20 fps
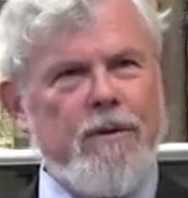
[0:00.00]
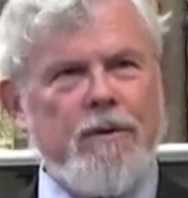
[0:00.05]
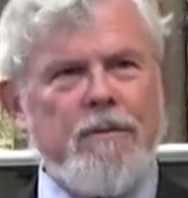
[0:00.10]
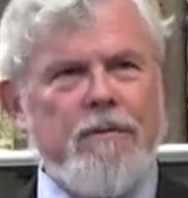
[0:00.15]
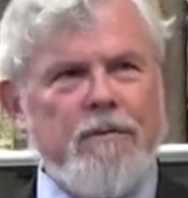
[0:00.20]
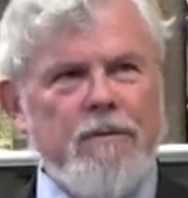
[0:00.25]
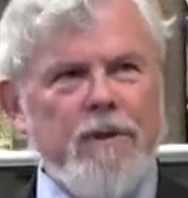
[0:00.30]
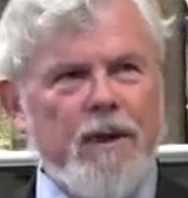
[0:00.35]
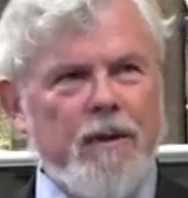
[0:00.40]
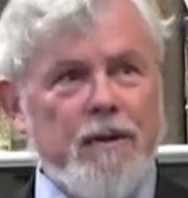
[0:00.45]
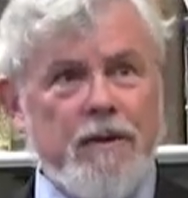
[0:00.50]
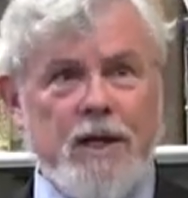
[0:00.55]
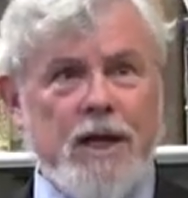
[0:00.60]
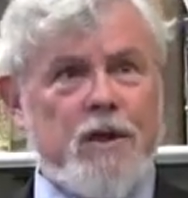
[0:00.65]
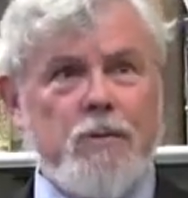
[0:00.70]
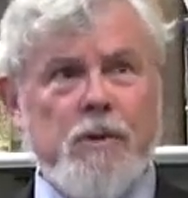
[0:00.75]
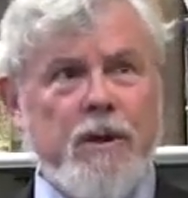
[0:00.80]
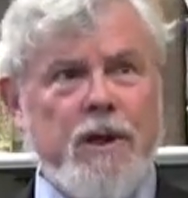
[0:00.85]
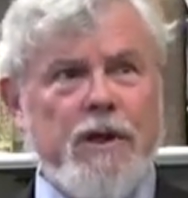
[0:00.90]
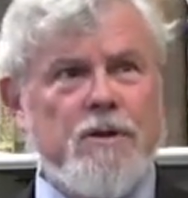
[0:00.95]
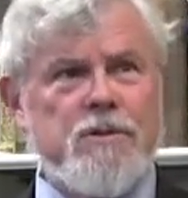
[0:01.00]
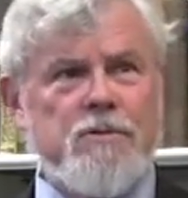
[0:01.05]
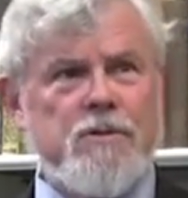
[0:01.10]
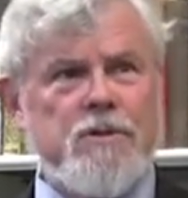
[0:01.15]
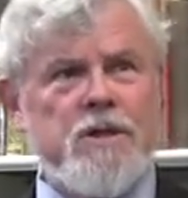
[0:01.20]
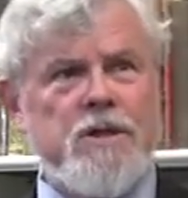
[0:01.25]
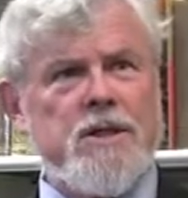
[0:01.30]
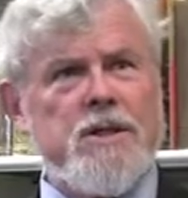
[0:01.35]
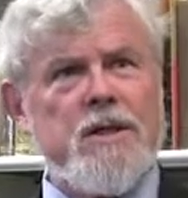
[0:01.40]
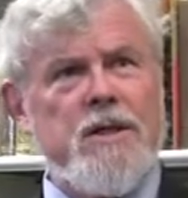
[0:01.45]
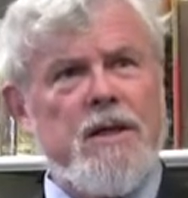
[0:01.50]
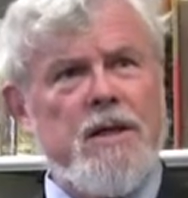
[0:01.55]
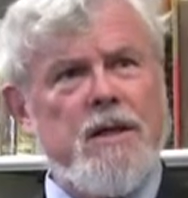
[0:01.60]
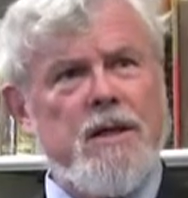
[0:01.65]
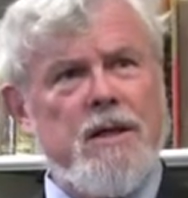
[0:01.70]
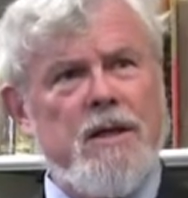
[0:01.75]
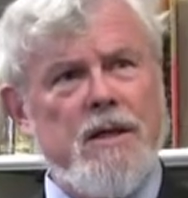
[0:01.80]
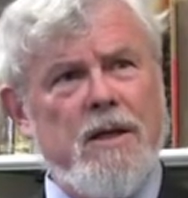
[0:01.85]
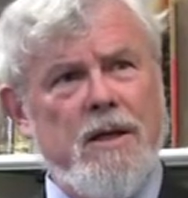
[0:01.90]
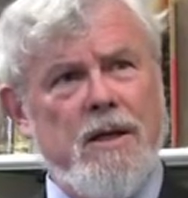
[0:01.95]
That you know, that's why he's resisting
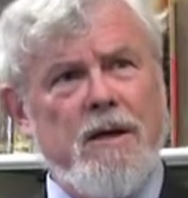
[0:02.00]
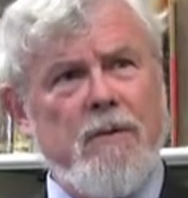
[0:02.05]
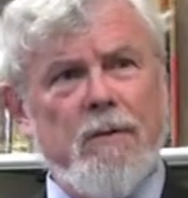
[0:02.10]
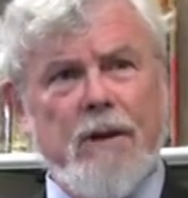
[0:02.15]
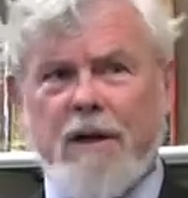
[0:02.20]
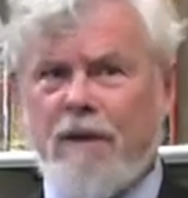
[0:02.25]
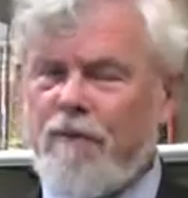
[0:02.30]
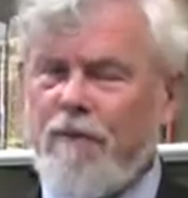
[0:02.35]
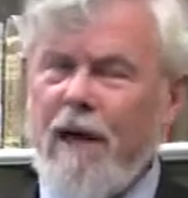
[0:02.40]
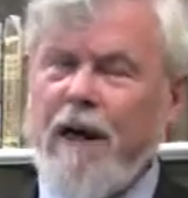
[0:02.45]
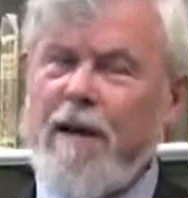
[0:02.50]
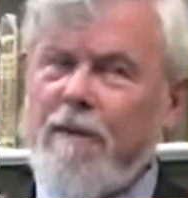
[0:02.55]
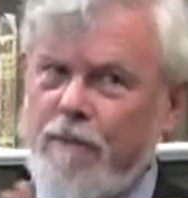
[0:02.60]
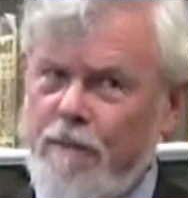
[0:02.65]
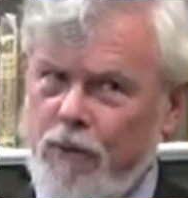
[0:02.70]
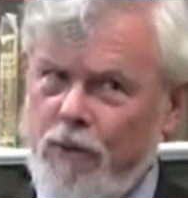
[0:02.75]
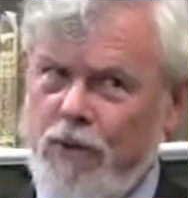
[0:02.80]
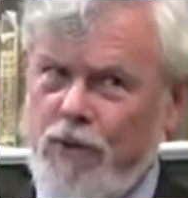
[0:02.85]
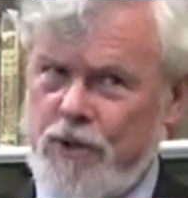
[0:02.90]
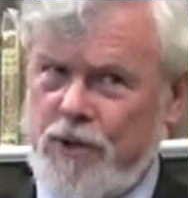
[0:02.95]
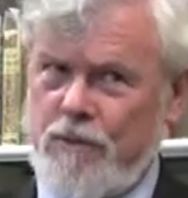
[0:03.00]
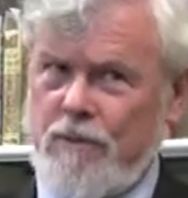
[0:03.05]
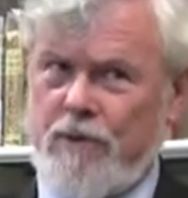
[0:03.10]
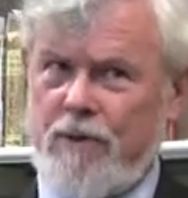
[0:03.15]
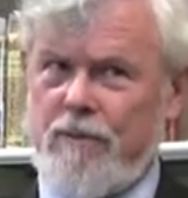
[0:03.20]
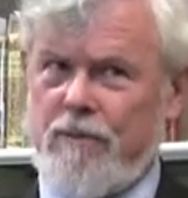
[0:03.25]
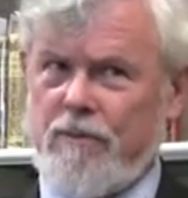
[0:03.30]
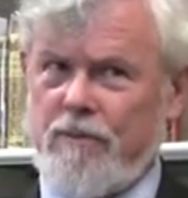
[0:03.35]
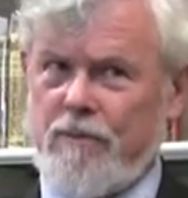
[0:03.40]
it. But he finally forced to it.